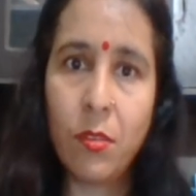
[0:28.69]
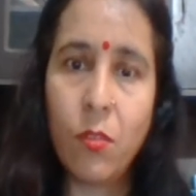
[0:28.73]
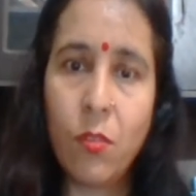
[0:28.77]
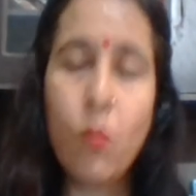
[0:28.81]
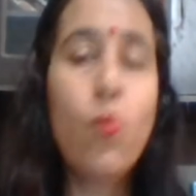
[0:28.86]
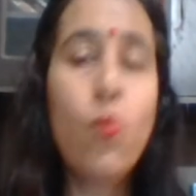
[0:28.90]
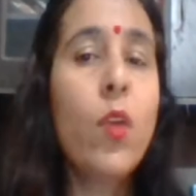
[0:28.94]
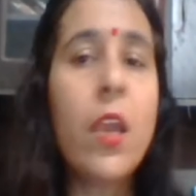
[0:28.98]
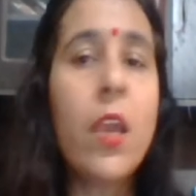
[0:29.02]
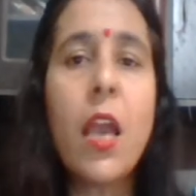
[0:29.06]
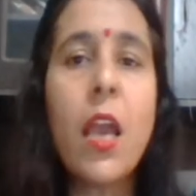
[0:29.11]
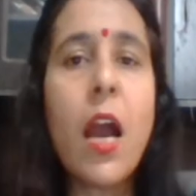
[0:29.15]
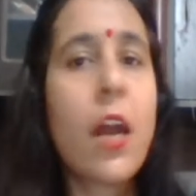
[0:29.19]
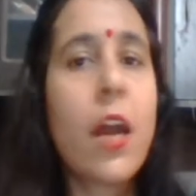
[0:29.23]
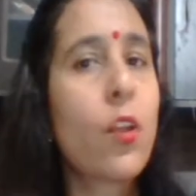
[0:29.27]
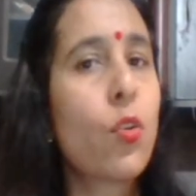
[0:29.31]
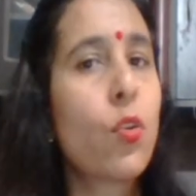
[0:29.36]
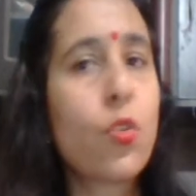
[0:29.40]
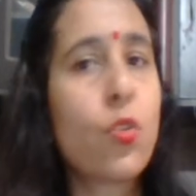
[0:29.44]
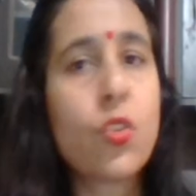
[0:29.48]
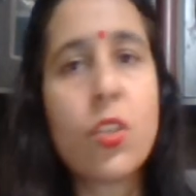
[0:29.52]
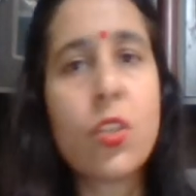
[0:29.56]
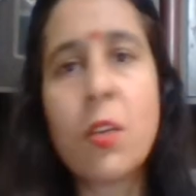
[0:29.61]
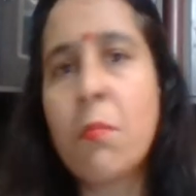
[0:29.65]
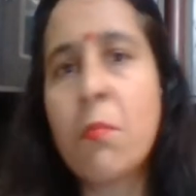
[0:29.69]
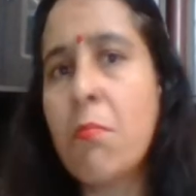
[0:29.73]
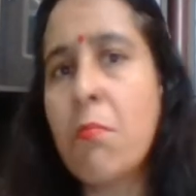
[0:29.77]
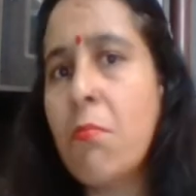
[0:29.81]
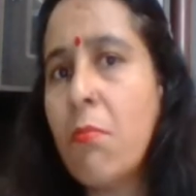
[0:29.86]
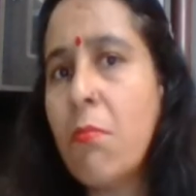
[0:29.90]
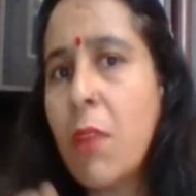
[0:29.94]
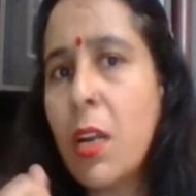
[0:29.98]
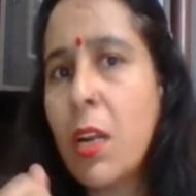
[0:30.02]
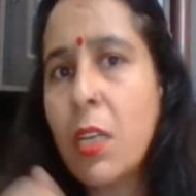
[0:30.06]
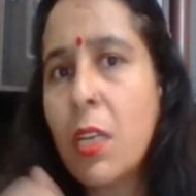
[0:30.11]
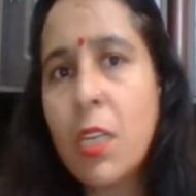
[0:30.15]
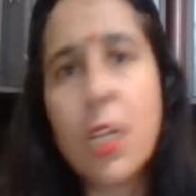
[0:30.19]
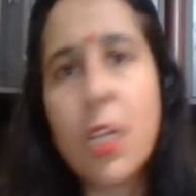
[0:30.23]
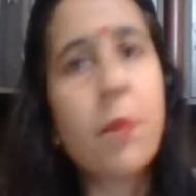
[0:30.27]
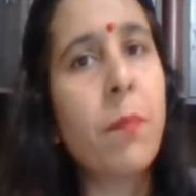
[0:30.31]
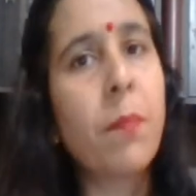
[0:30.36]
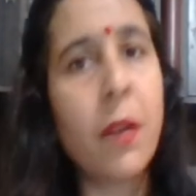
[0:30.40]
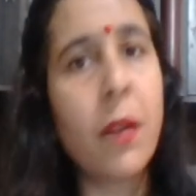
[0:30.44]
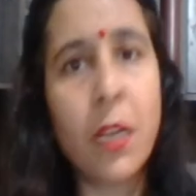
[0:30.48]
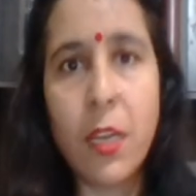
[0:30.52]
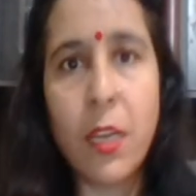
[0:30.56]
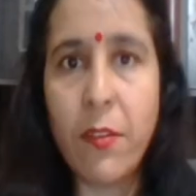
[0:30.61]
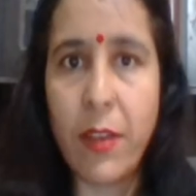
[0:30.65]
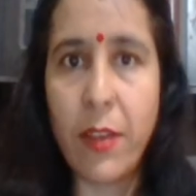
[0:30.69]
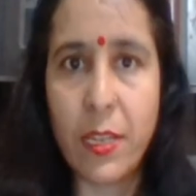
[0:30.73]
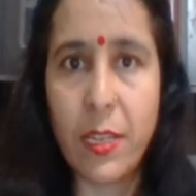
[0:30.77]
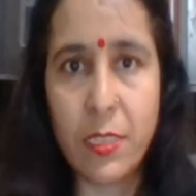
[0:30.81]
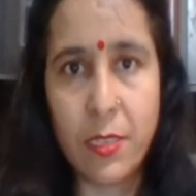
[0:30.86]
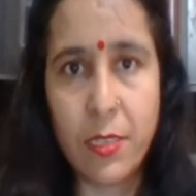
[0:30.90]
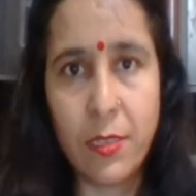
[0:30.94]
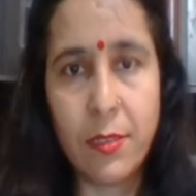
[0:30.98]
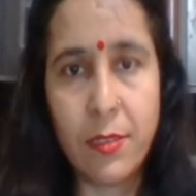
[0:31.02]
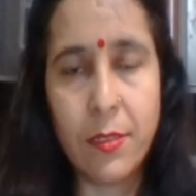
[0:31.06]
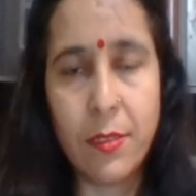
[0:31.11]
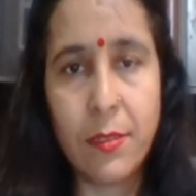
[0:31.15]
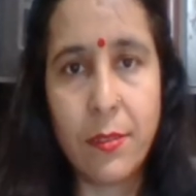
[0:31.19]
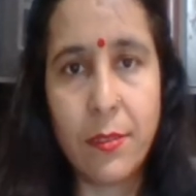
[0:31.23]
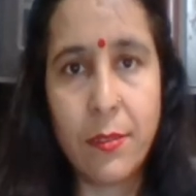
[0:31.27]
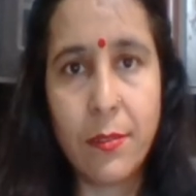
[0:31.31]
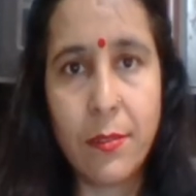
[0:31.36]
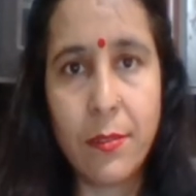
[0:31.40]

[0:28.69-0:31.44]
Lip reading: we are using multiple devices,